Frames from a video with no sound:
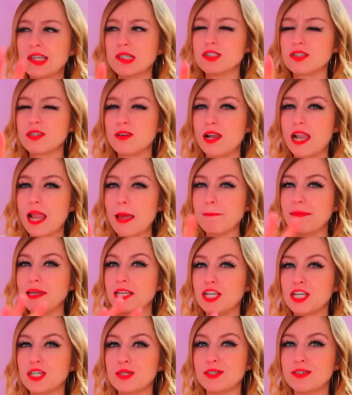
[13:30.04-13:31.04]
And also let me
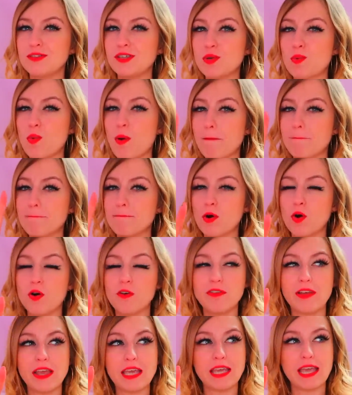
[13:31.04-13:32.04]
know if you want
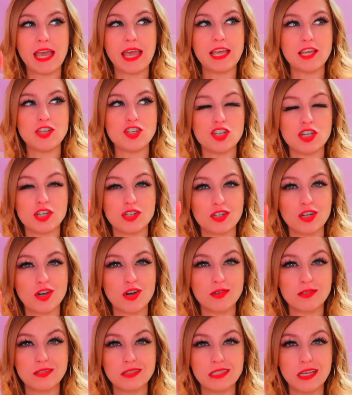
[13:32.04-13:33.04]
more vacation
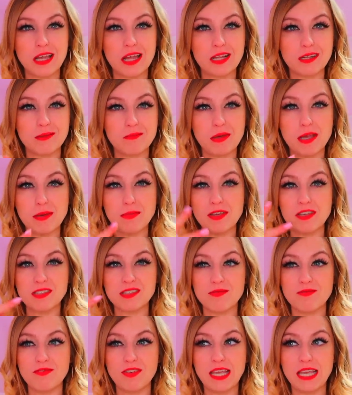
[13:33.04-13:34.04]
content, maybe
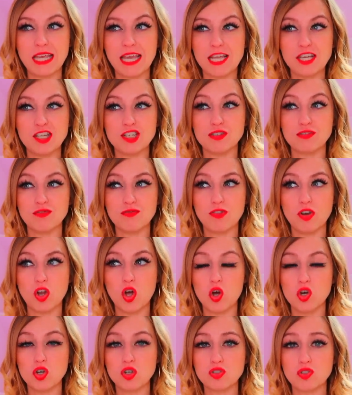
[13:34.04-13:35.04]
some vacation
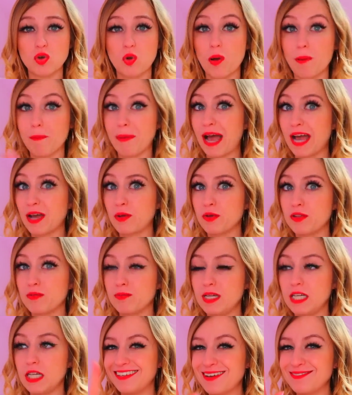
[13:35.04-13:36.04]
vlogs or a pack with
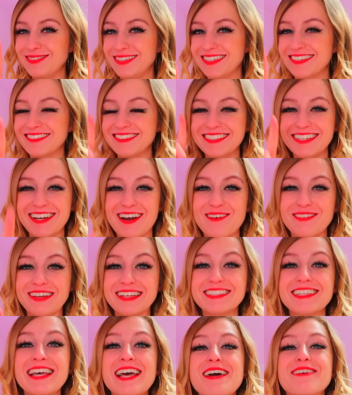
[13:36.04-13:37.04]
me. Let me know in the
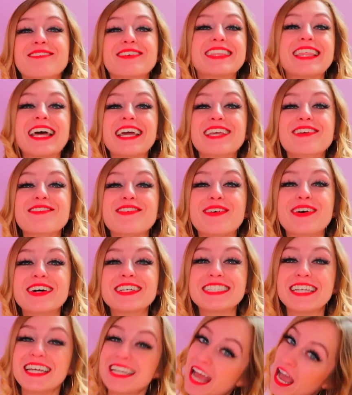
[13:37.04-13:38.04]
comments. But thank you for
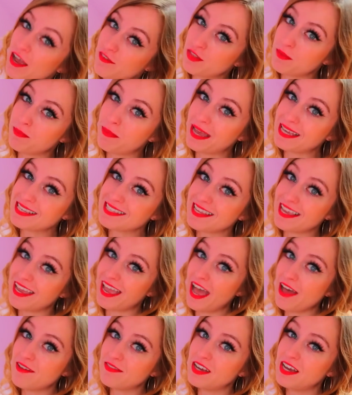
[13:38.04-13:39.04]
watching. Have the best day
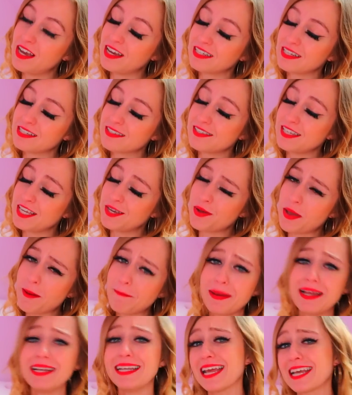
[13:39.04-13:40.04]
ever, and I'll see you
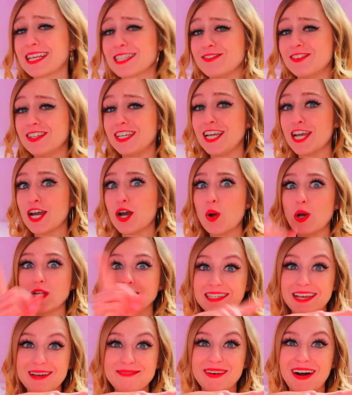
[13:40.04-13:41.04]
in my next video
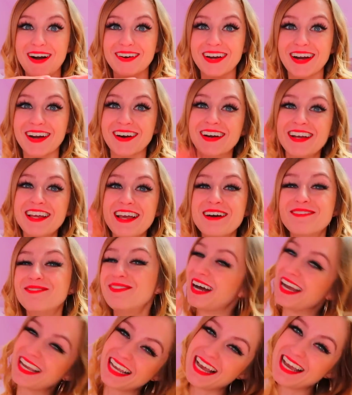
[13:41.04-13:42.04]
tomorrow.
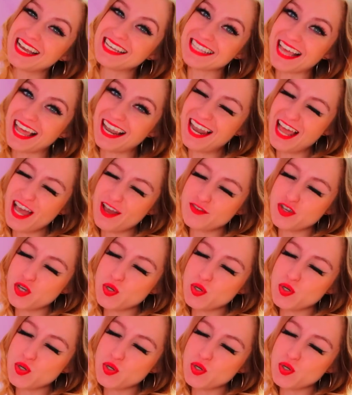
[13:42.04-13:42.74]
Bye guys, I love